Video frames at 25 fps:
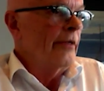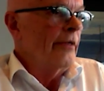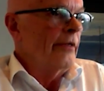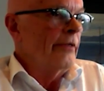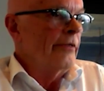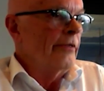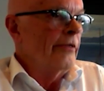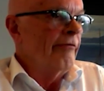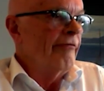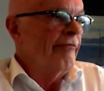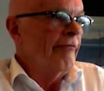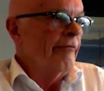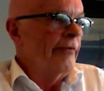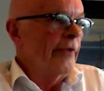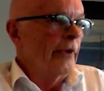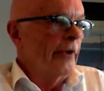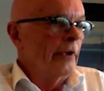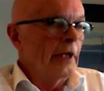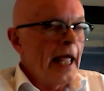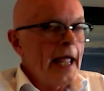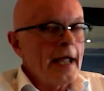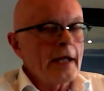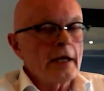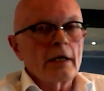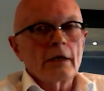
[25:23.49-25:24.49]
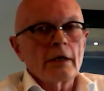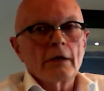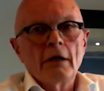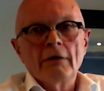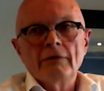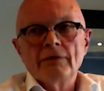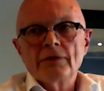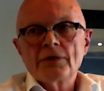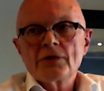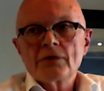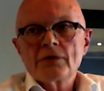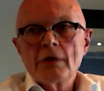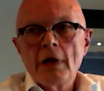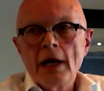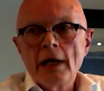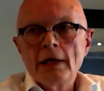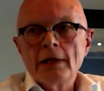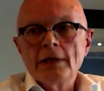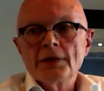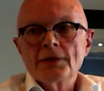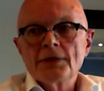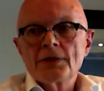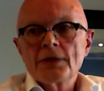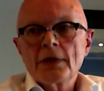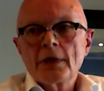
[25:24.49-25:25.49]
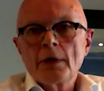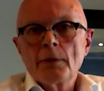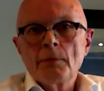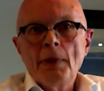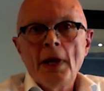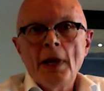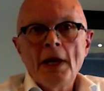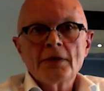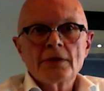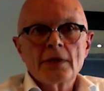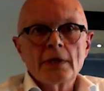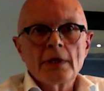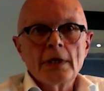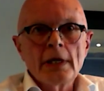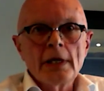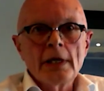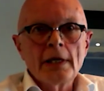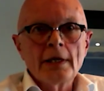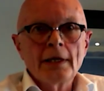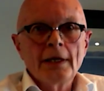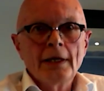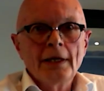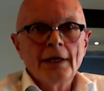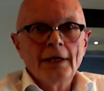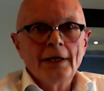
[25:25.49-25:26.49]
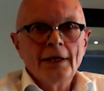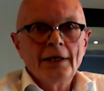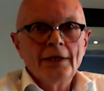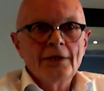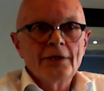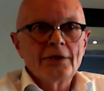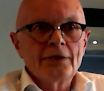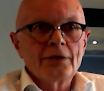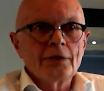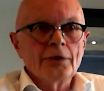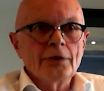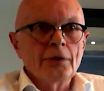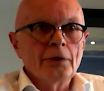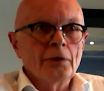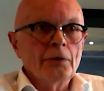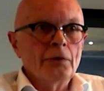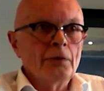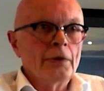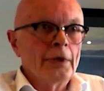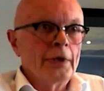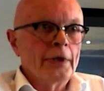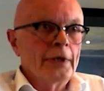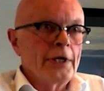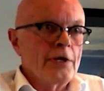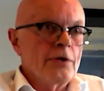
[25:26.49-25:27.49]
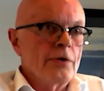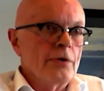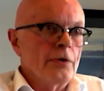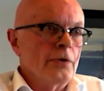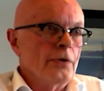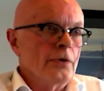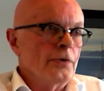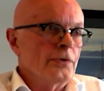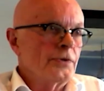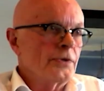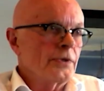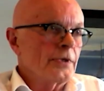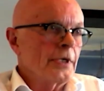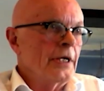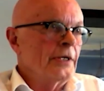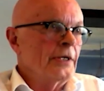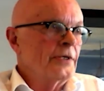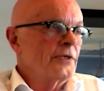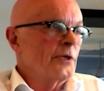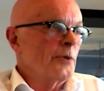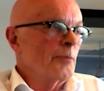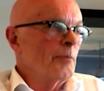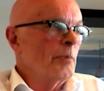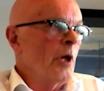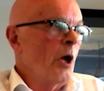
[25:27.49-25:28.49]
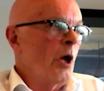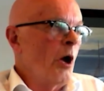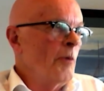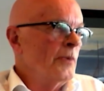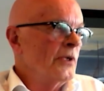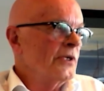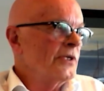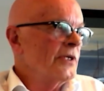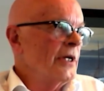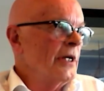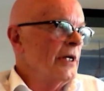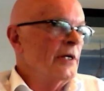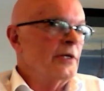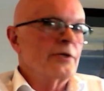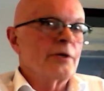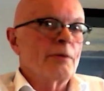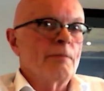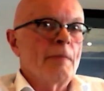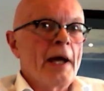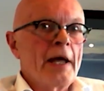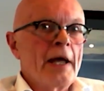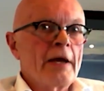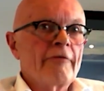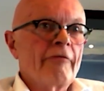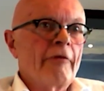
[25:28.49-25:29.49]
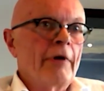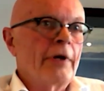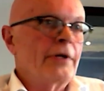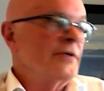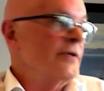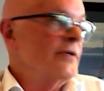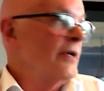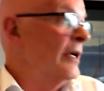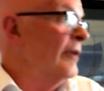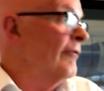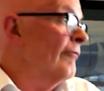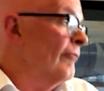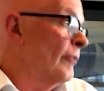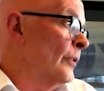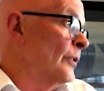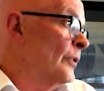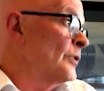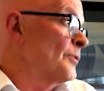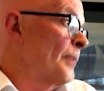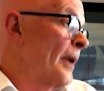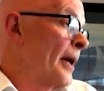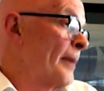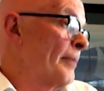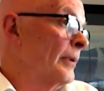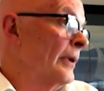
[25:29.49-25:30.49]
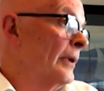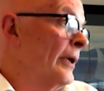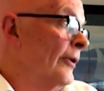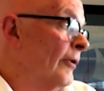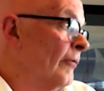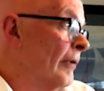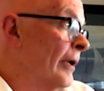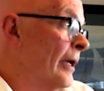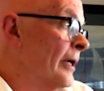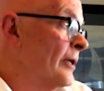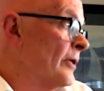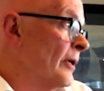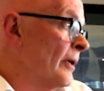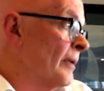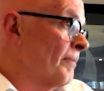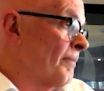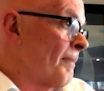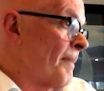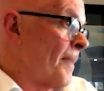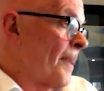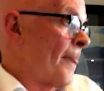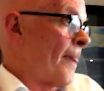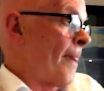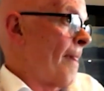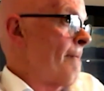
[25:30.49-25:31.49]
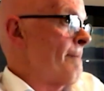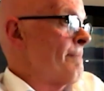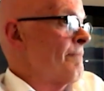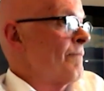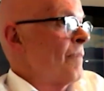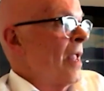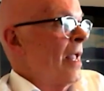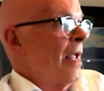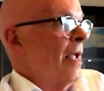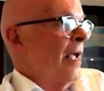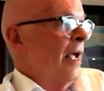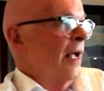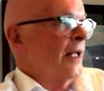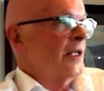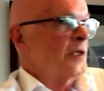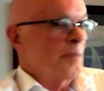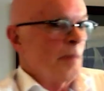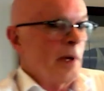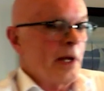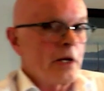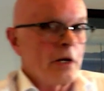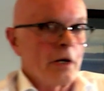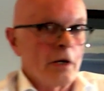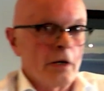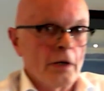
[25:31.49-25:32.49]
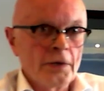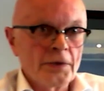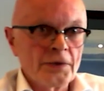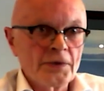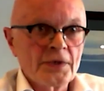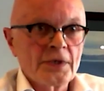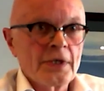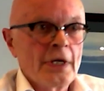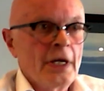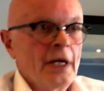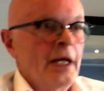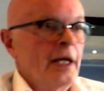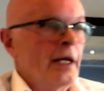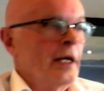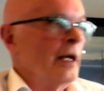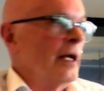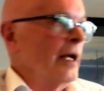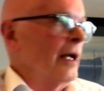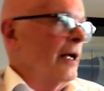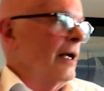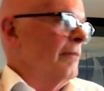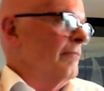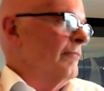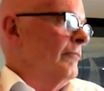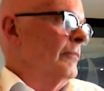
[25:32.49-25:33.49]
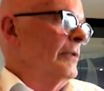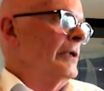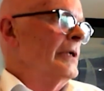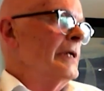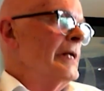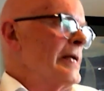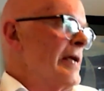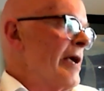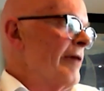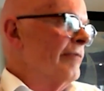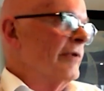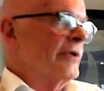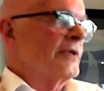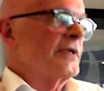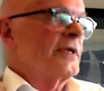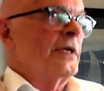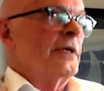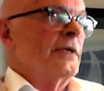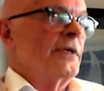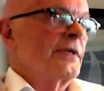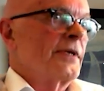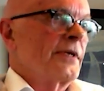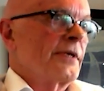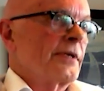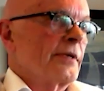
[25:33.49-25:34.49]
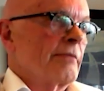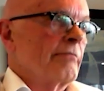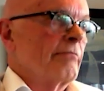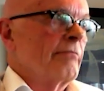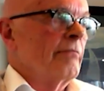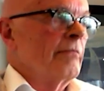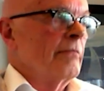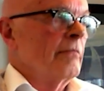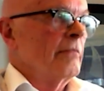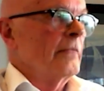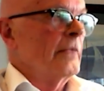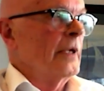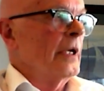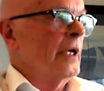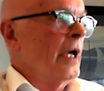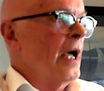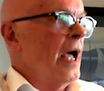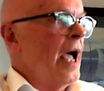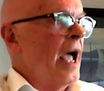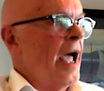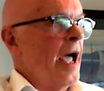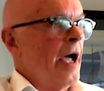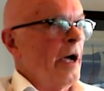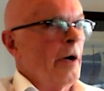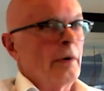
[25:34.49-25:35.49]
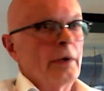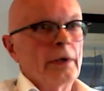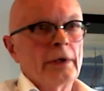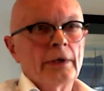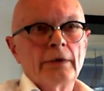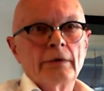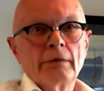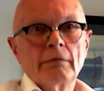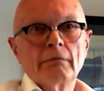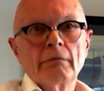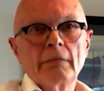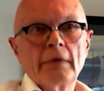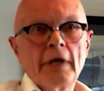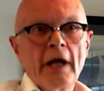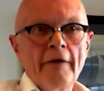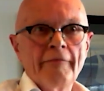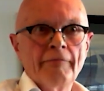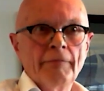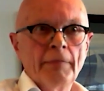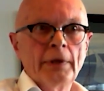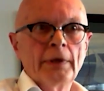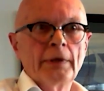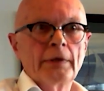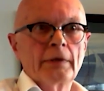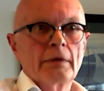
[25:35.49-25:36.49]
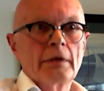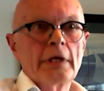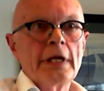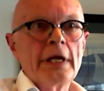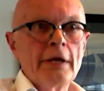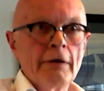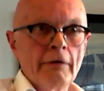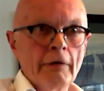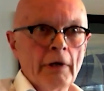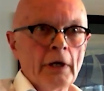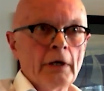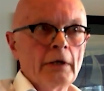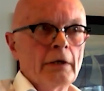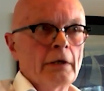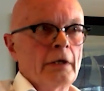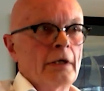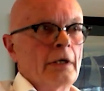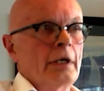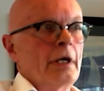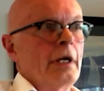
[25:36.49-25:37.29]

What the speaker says: the lack of Australia's capacity to use its diplomacy to make friends and influence people in the region. That's because really ever since the Howard government era,